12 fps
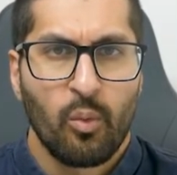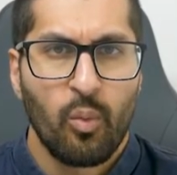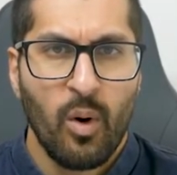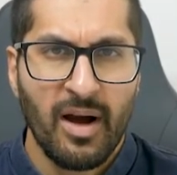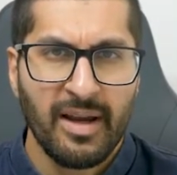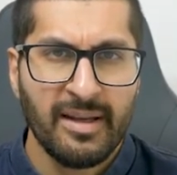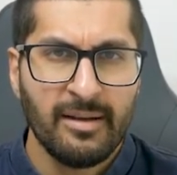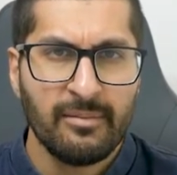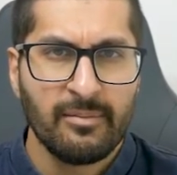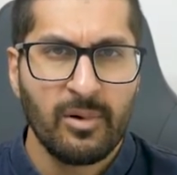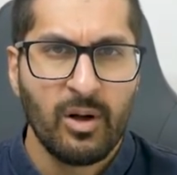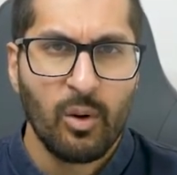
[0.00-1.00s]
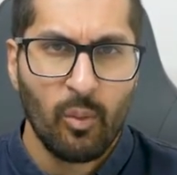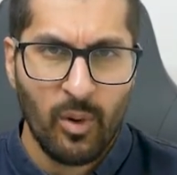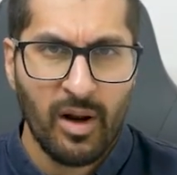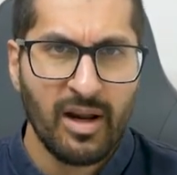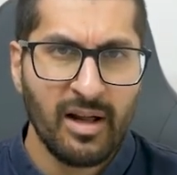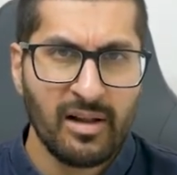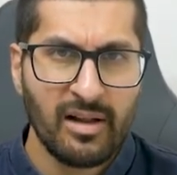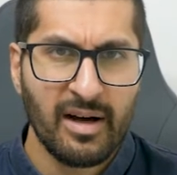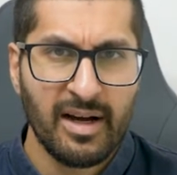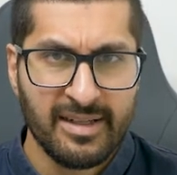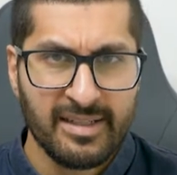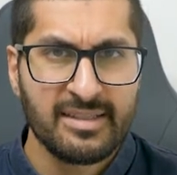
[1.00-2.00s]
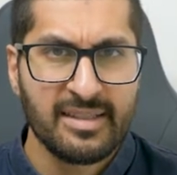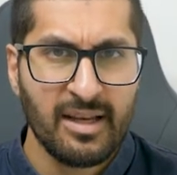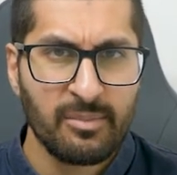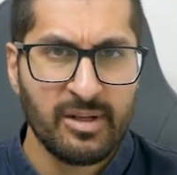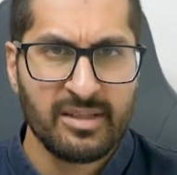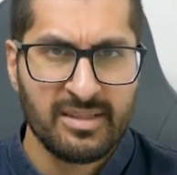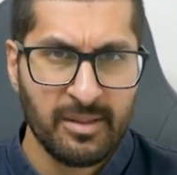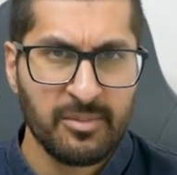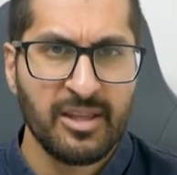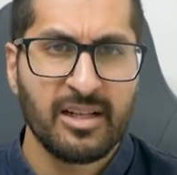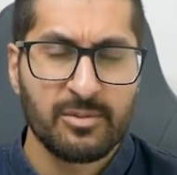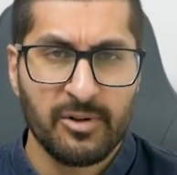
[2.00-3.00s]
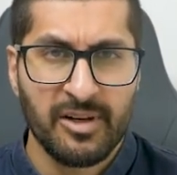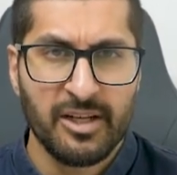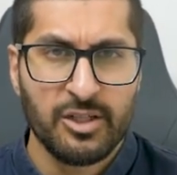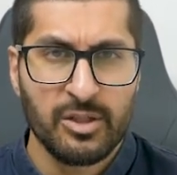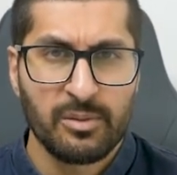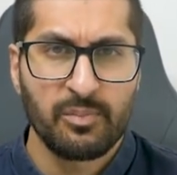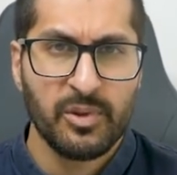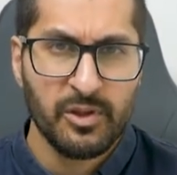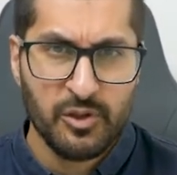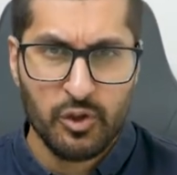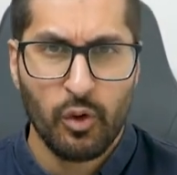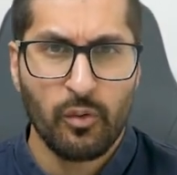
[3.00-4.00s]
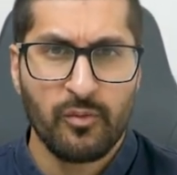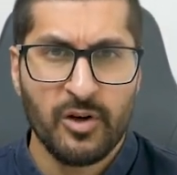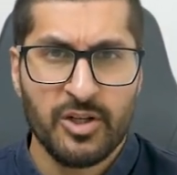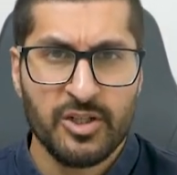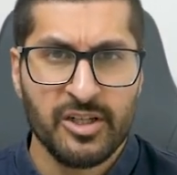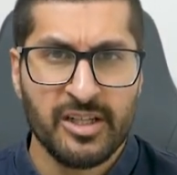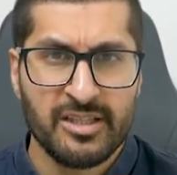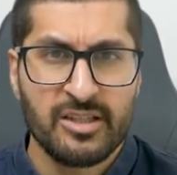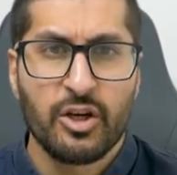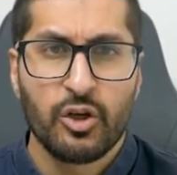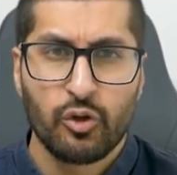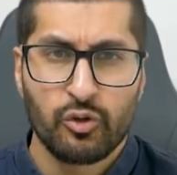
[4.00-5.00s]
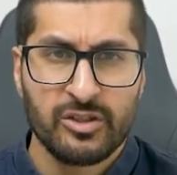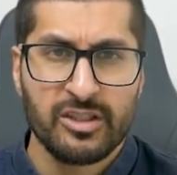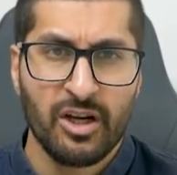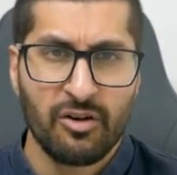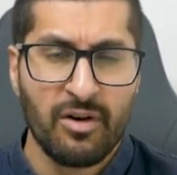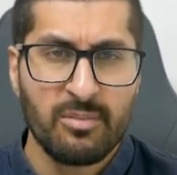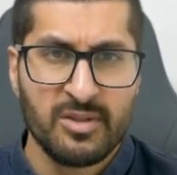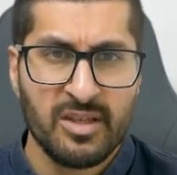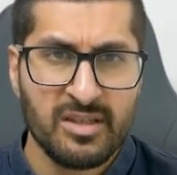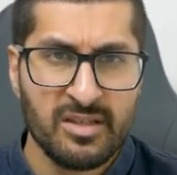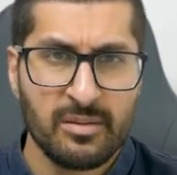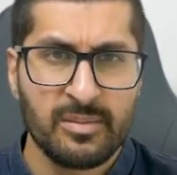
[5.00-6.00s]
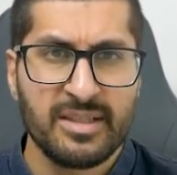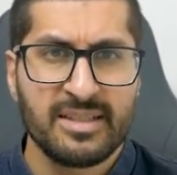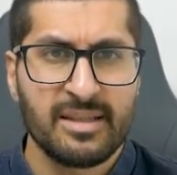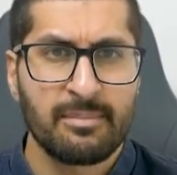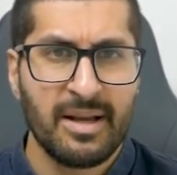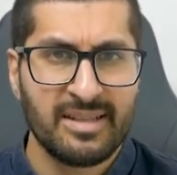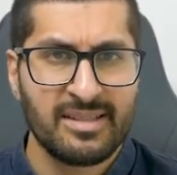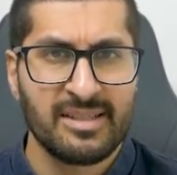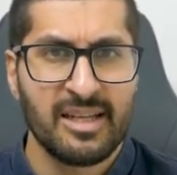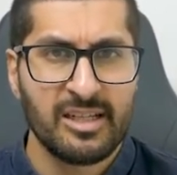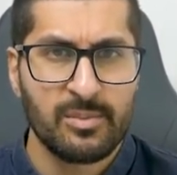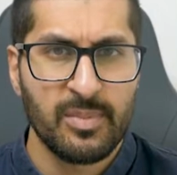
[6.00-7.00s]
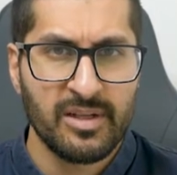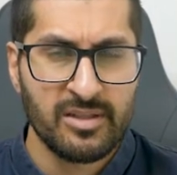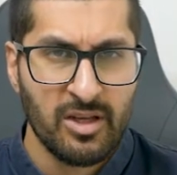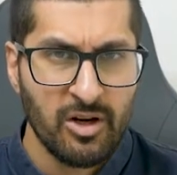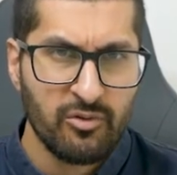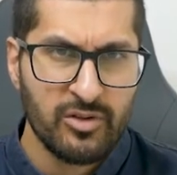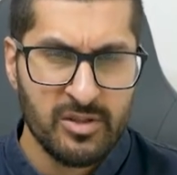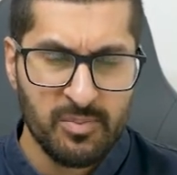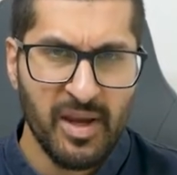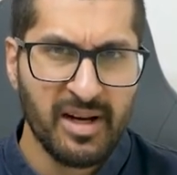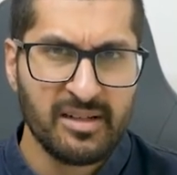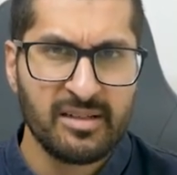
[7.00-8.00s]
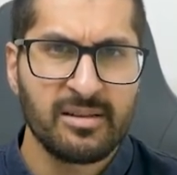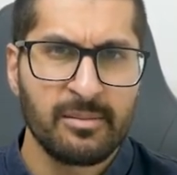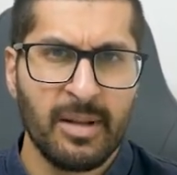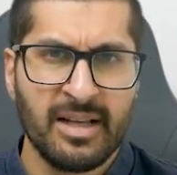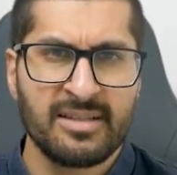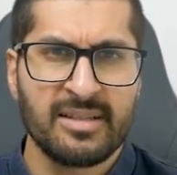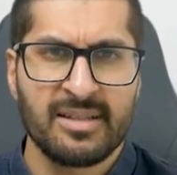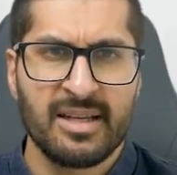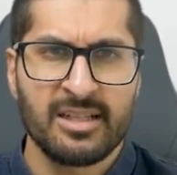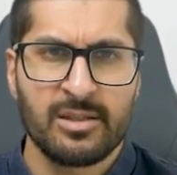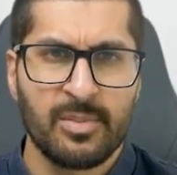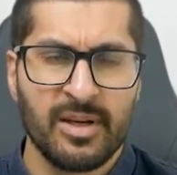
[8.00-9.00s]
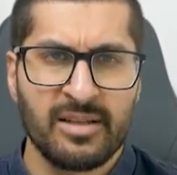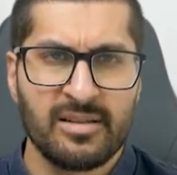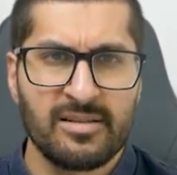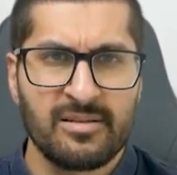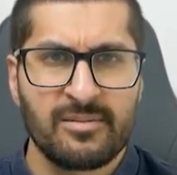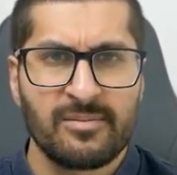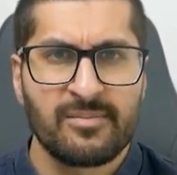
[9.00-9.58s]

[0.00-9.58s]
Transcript: Why? Well, I did say I'm going to skip the explanation, but the short version is your CRM system is the master database. Respect the master database.